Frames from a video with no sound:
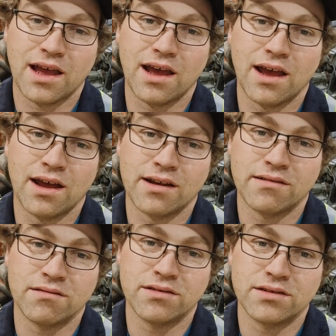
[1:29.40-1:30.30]

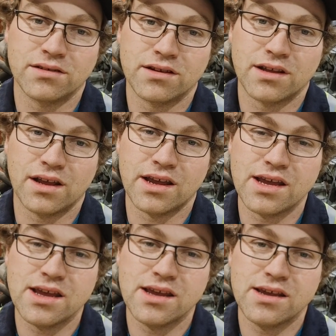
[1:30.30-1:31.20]
and
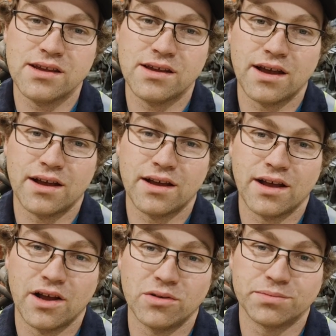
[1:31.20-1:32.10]
he
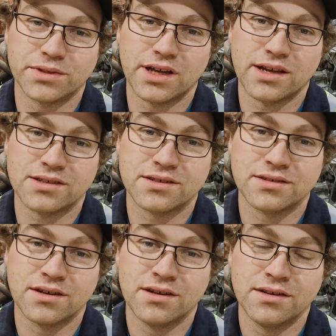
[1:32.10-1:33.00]
helped
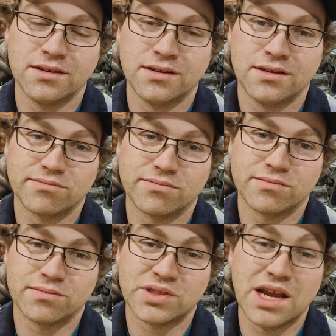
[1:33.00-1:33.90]
us
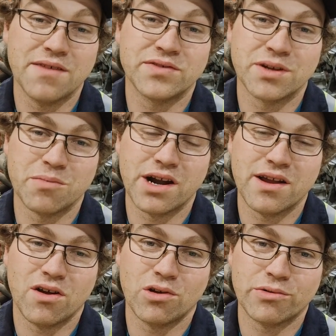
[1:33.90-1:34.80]
save some
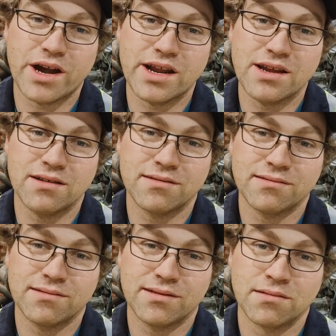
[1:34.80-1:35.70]
money already.
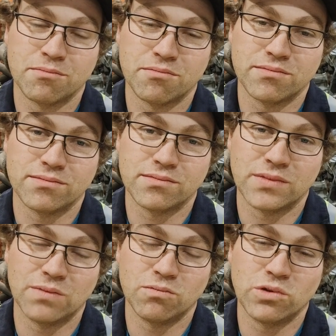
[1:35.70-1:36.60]

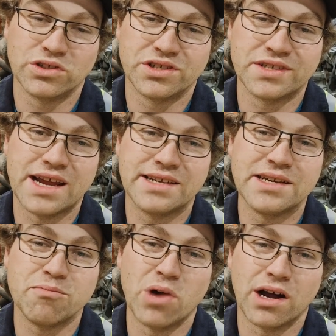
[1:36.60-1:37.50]
We'll just say
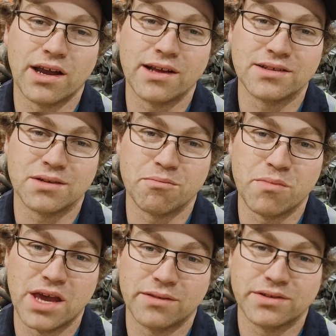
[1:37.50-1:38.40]
debunking
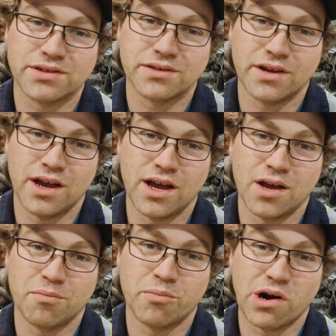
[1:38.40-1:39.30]
some myths,
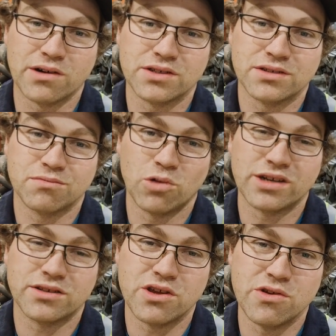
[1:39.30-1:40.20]
parts,
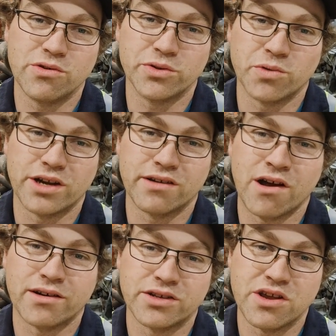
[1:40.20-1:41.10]
what to use, what
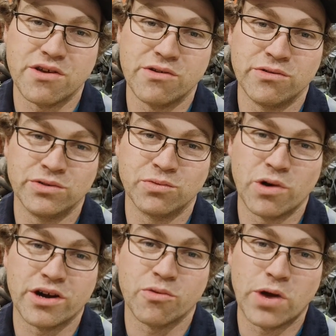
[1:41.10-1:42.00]
not to use,
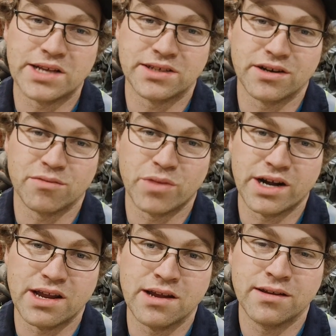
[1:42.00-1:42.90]
where you're wasting your
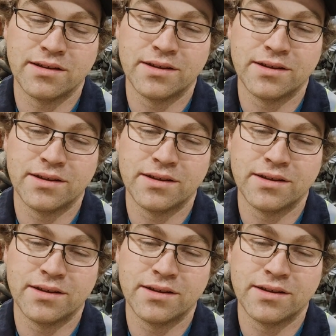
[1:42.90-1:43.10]
money.